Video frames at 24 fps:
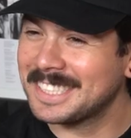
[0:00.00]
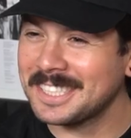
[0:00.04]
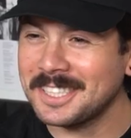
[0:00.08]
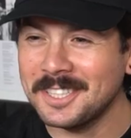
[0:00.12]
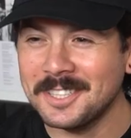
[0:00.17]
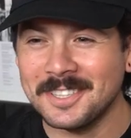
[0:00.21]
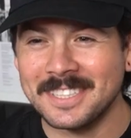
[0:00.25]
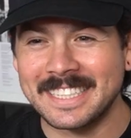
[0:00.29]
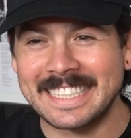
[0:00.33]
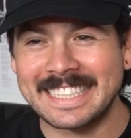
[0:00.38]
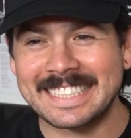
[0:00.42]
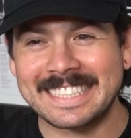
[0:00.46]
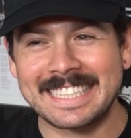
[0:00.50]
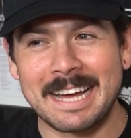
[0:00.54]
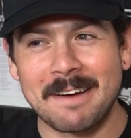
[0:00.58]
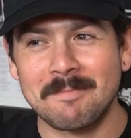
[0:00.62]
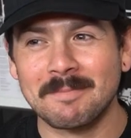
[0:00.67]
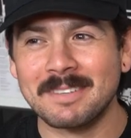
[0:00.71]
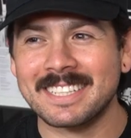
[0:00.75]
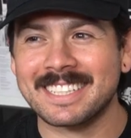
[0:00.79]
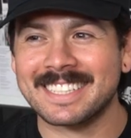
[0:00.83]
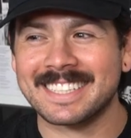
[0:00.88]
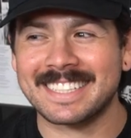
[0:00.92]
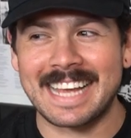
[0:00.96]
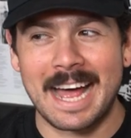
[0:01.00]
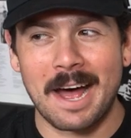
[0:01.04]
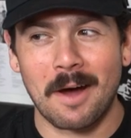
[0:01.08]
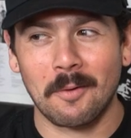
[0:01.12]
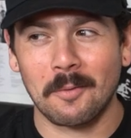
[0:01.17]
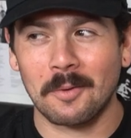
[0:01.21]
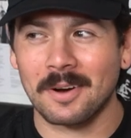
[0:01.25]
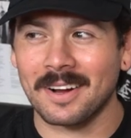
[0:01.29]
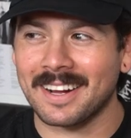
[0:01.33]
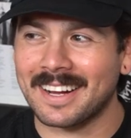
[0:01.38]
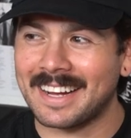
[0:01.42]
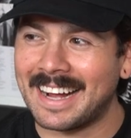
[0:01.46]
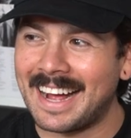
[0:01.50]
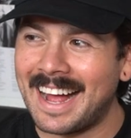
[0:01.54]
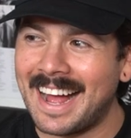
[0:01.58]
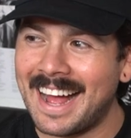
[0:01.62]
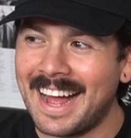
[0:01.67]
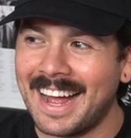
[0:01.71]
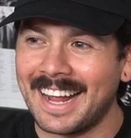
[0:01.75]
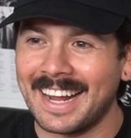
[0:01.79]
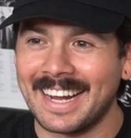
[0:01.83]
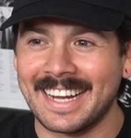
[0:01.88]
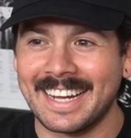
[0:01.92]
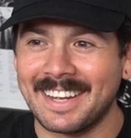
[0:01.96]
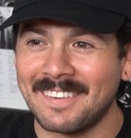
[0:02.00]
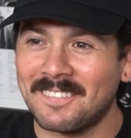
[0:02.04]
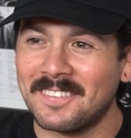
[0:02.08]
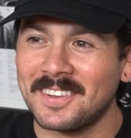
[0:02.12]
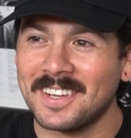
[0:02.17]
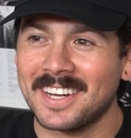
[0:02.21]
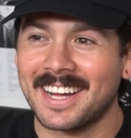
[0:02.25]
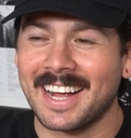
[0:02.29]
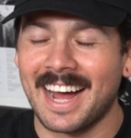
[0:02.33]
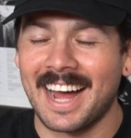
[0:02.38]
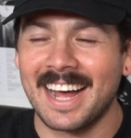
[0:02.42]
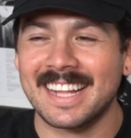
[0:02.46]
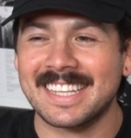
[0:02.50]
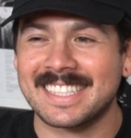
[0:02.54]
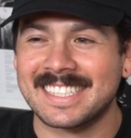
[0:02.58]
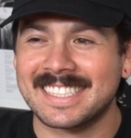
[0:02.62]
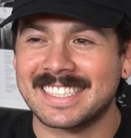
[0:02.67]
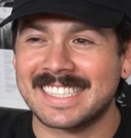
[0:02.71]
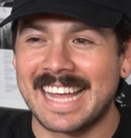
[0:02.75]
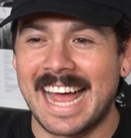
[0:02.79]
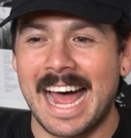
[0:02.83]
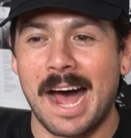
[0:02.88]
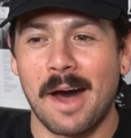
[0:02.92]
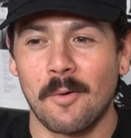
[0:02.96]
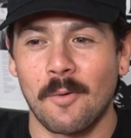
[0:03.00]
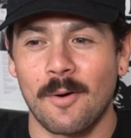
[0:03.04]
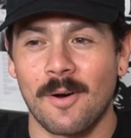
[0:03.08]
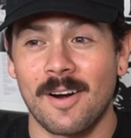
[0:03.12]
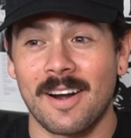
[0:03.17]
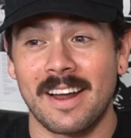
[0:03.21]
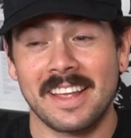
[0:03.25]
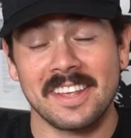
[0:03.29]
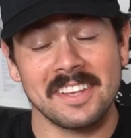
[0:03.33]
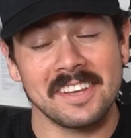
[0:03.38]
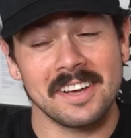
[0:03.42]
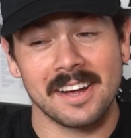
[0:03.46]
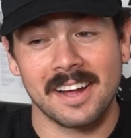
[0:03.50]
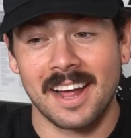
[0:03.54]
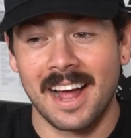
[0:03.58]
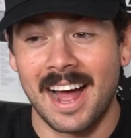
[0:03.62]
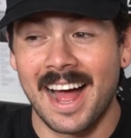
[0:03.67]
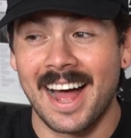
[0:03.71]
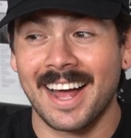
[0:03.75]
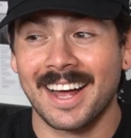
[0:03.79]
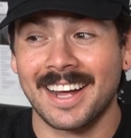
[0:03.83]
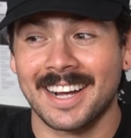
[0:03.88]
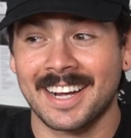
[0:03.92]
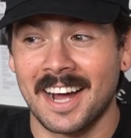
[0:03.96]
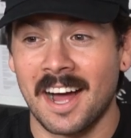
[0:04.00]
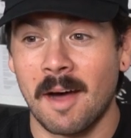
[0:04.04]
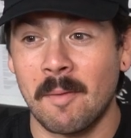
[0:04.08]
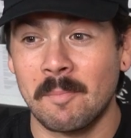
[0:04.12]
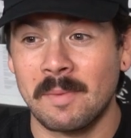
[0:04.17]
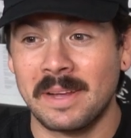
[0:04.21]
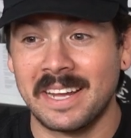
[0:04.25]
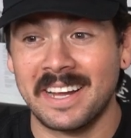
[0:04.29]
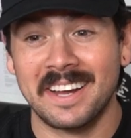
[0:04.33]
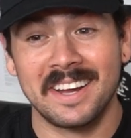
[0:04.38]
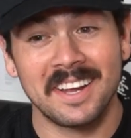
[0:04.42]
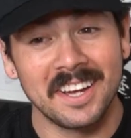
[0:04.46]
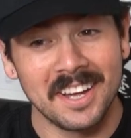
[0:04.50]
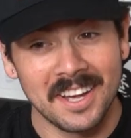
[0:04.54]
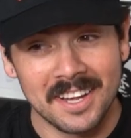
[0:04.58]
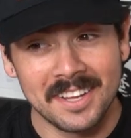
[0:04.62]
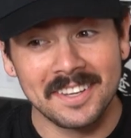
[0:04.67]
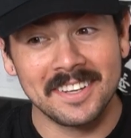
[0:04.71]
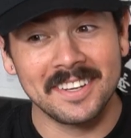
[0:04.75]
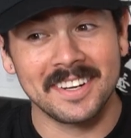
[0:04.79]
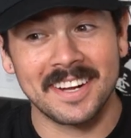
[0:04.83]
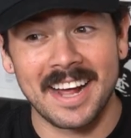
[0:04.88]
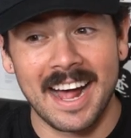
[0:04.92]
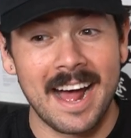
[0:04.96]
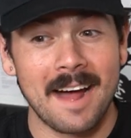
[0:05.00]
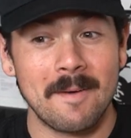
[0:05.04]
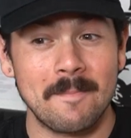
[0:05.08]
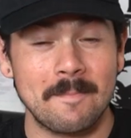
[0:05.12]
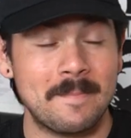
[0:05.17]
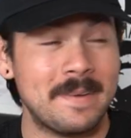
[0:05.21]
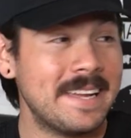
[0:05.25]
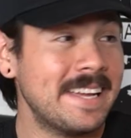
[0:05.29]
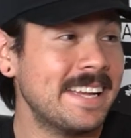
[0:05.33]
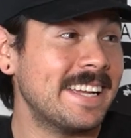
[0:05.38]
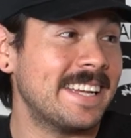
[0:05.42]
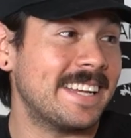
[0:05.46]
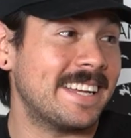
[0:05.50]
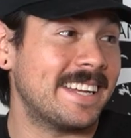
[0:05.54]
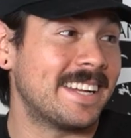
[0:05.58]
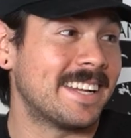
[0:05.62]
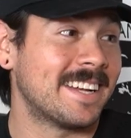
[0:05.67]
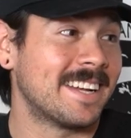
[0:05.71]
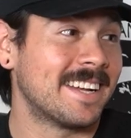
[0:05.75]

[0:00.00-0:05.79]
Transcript: Dude, I'm a sour guy. If you got sour, you got gummy, you got me.